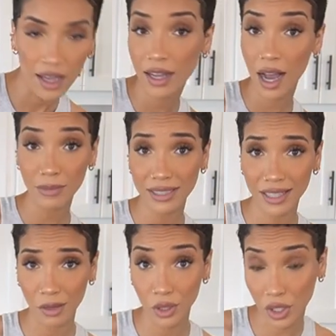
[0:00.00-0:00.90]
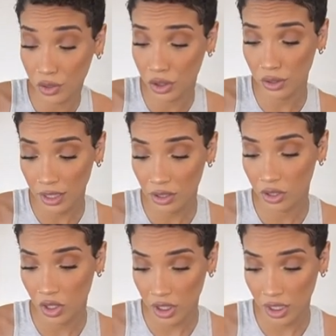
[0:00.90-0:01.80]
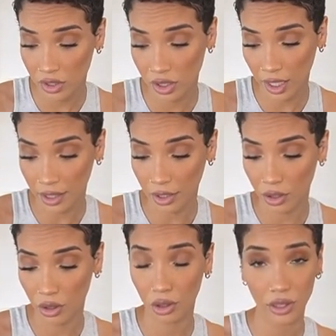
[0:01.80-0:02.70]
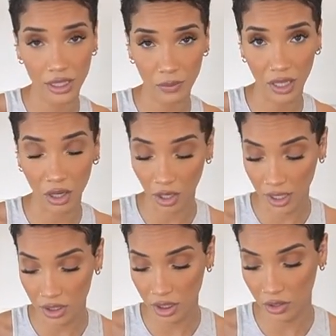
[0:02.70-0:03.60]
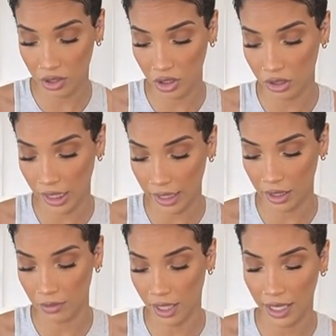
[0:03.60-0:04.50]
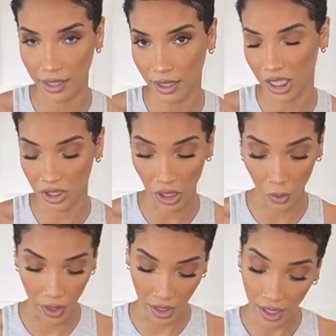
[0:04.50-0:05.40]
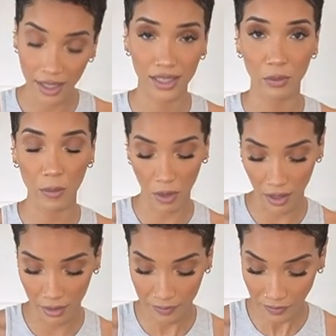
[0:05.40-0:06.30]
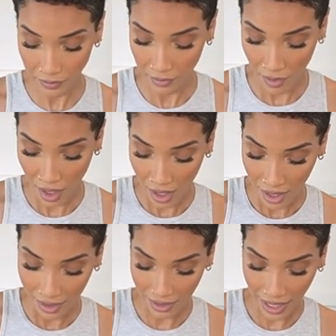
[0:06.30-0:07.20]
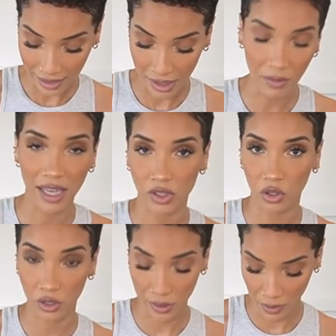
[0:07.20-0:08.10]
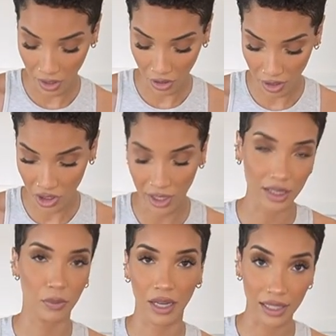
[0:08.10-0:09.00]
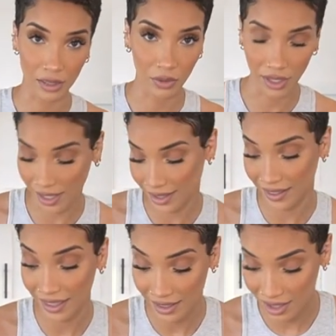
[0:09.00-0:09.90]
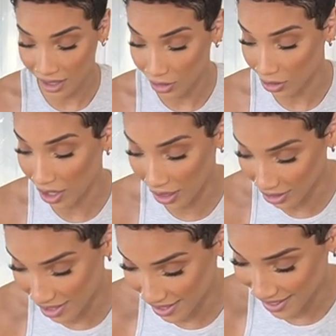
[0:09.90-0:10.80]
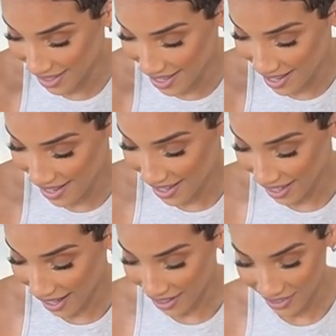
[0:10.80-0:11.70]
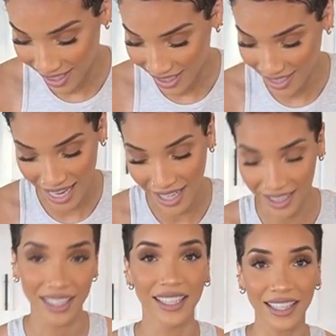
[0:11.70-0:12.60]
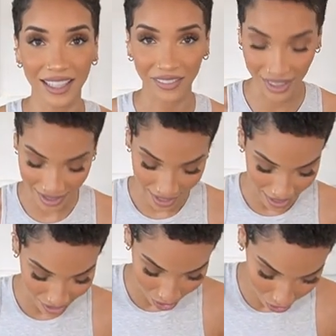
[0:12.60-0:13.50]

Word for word: Comment down below, do you like your cookies like crispy and crunchy, or do you like them kind of like doughy? Because my mom likes them as crispy and crunchy as possible, and I think that's so gross. I feel like it's not a cookie if it's like